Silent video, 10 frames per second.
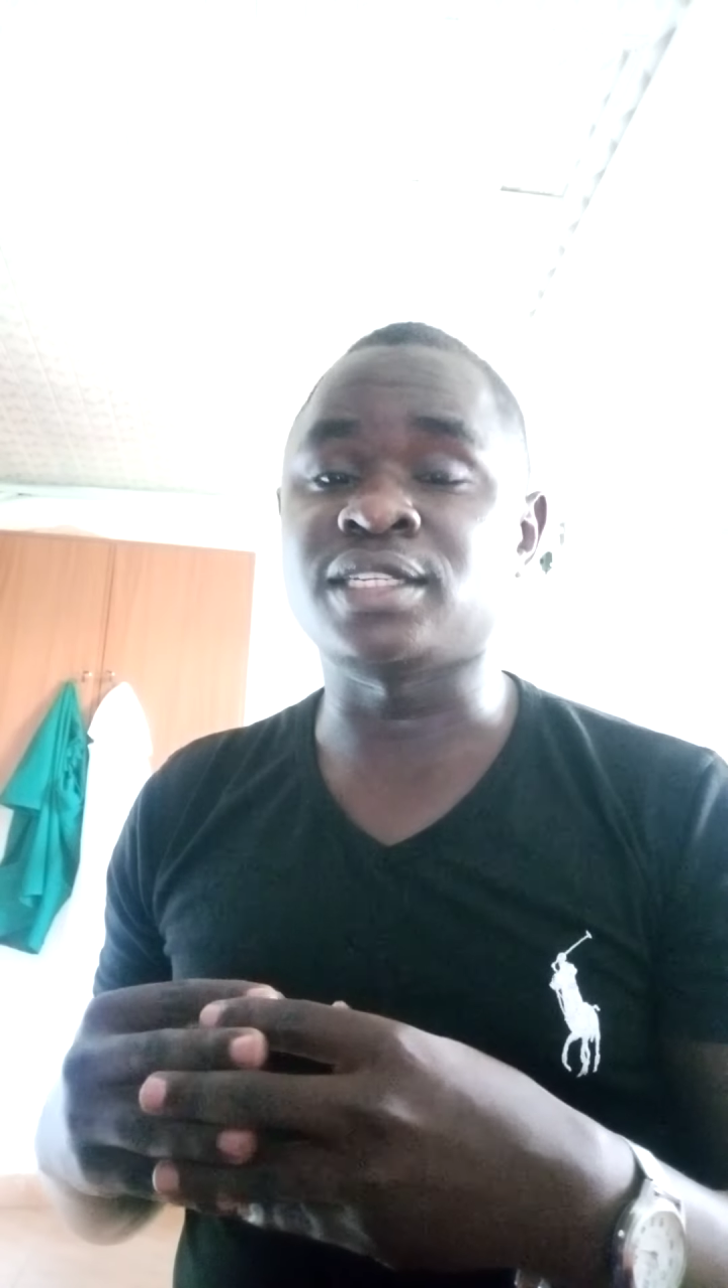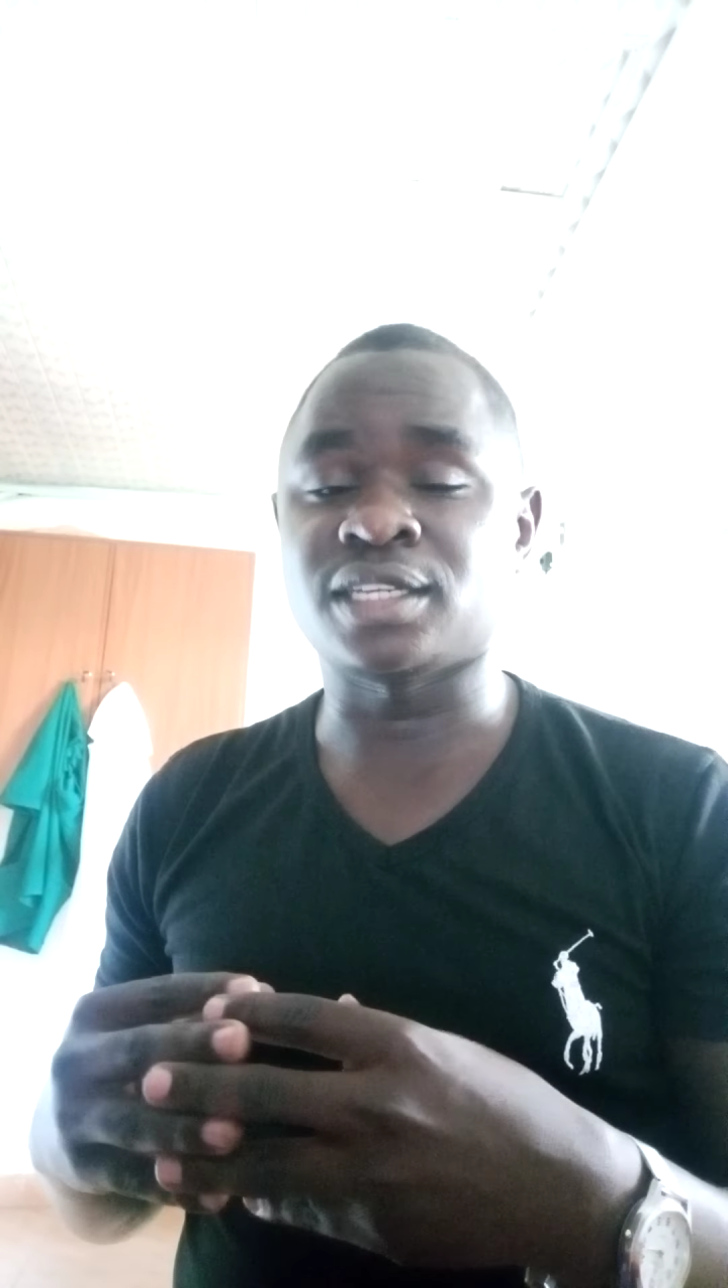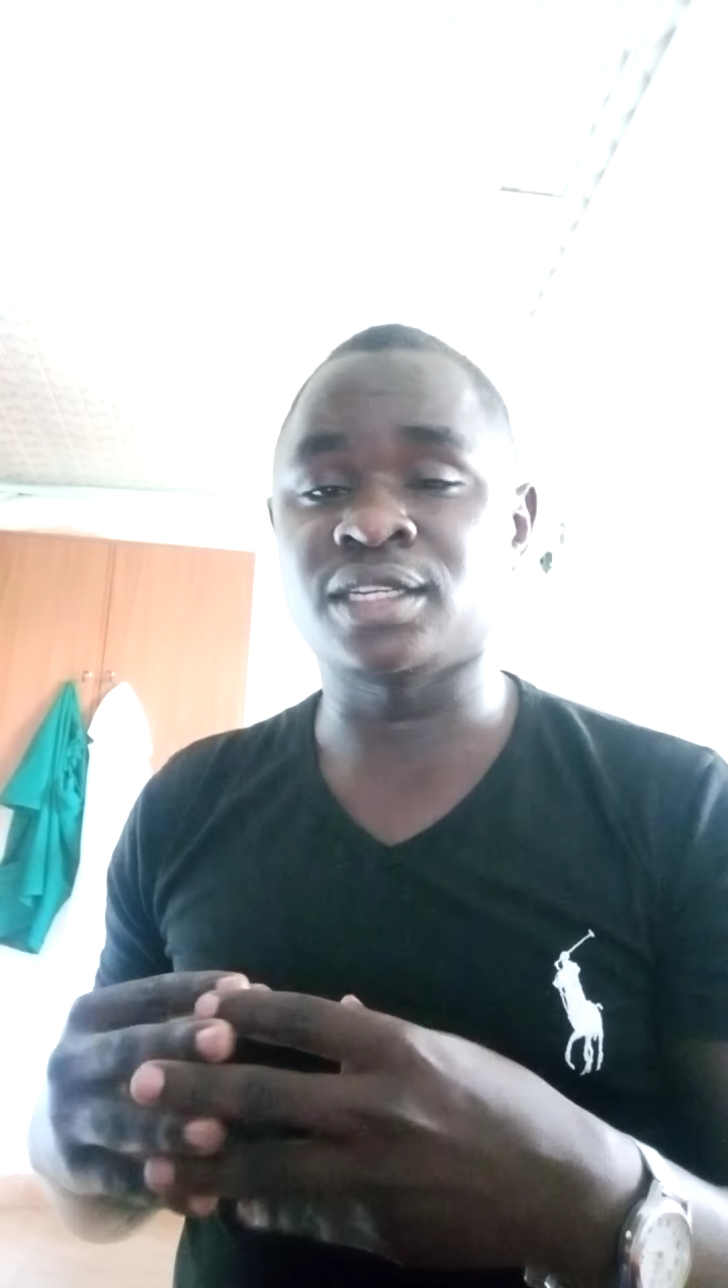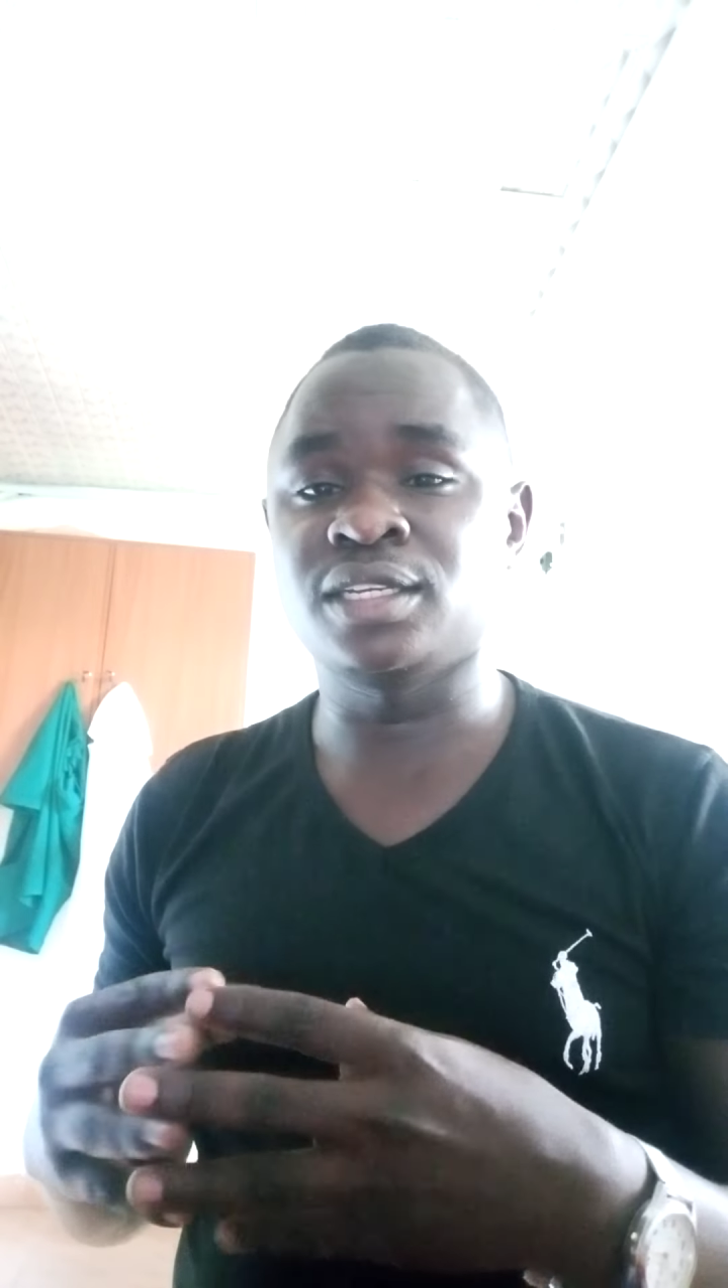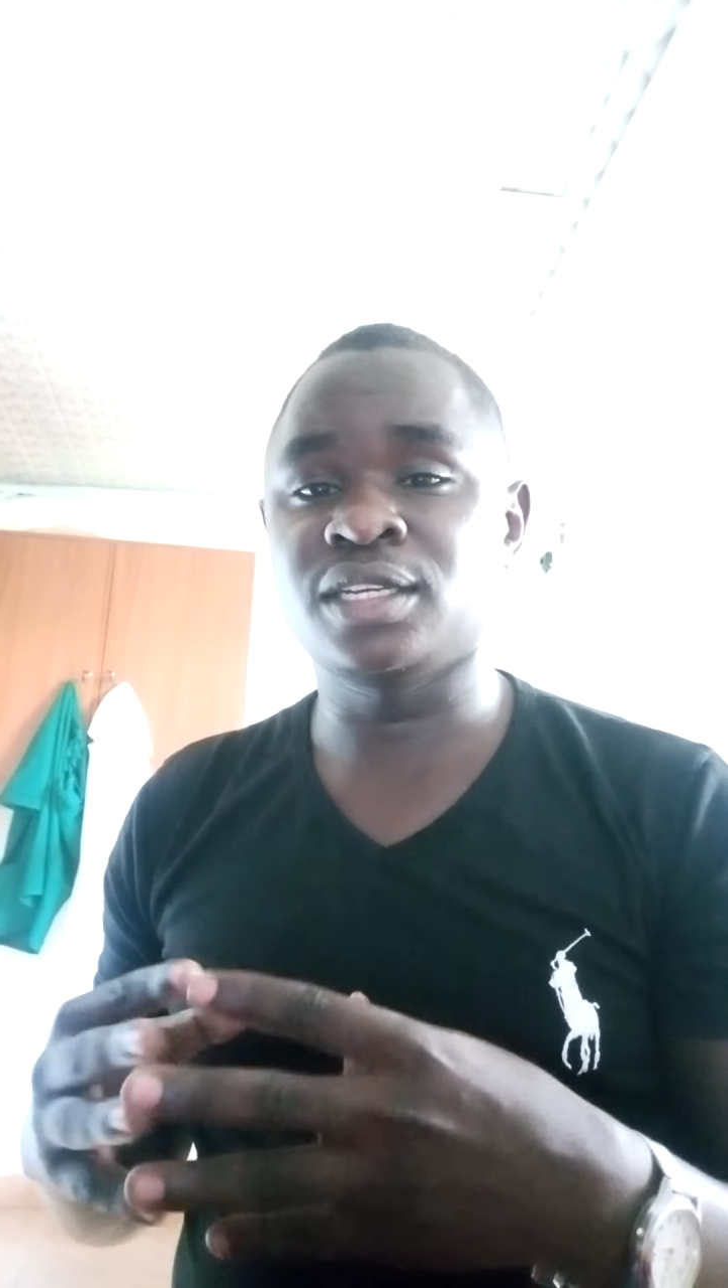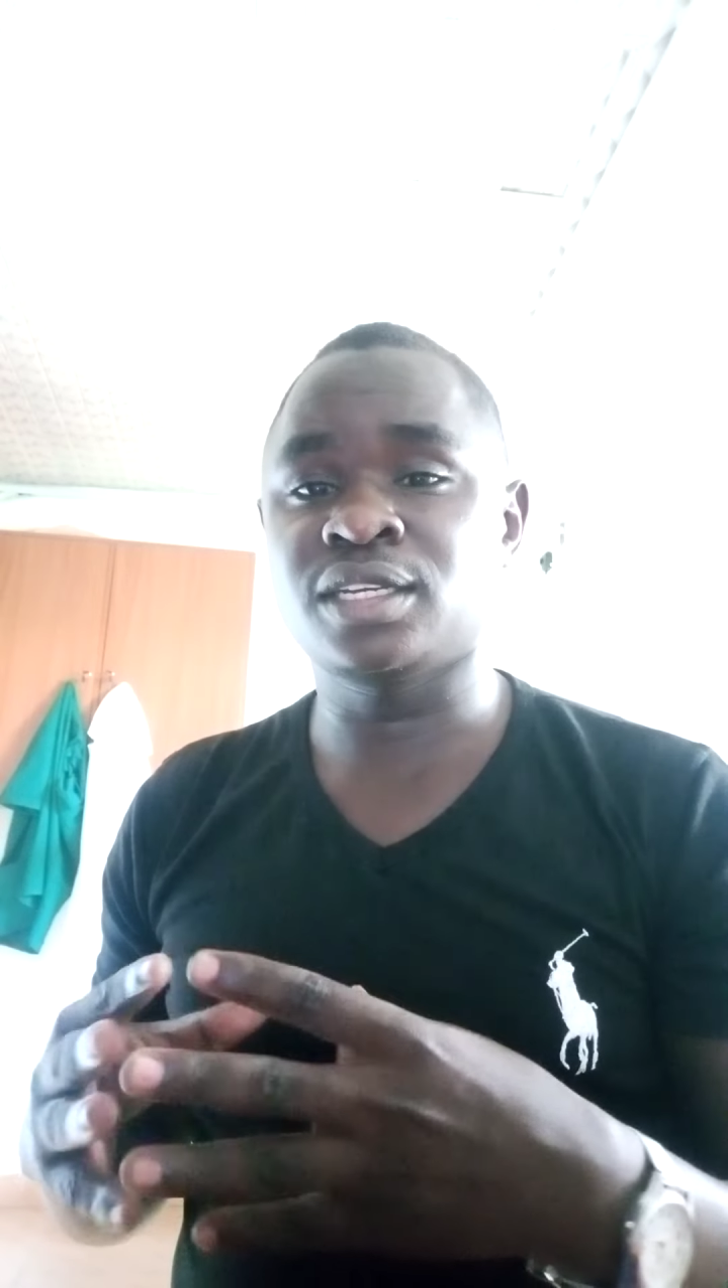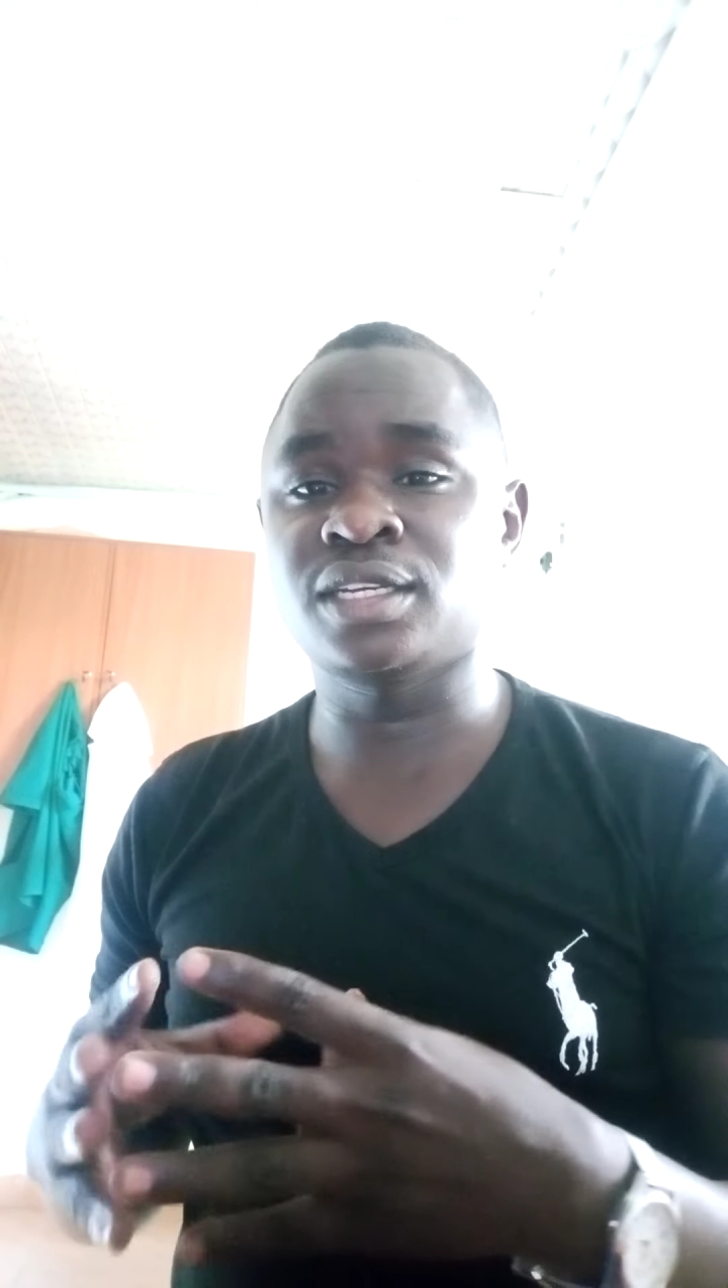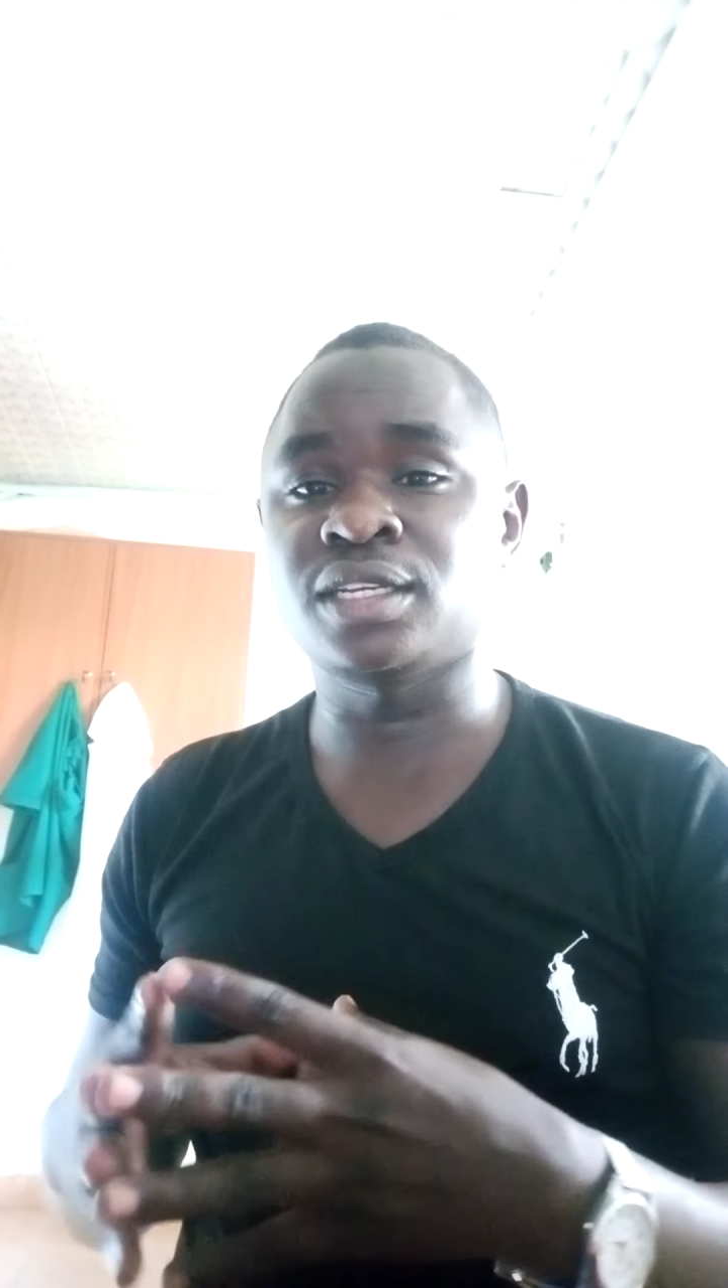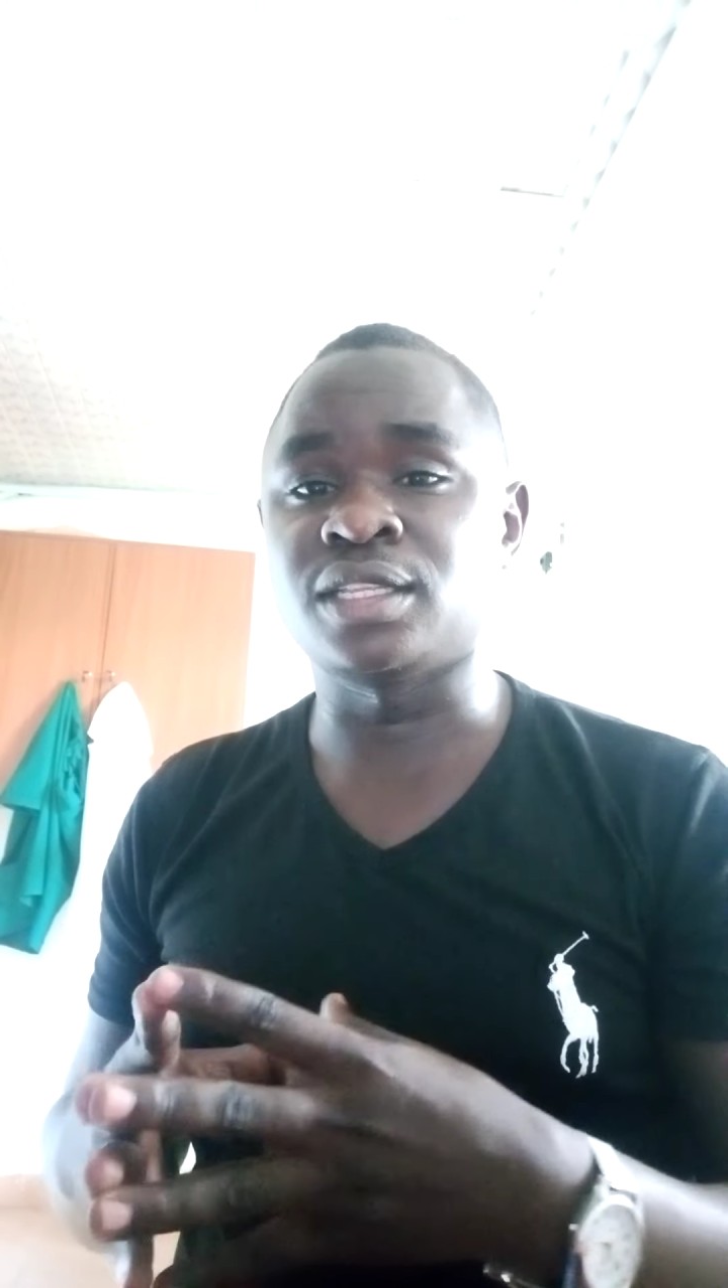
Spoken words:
technique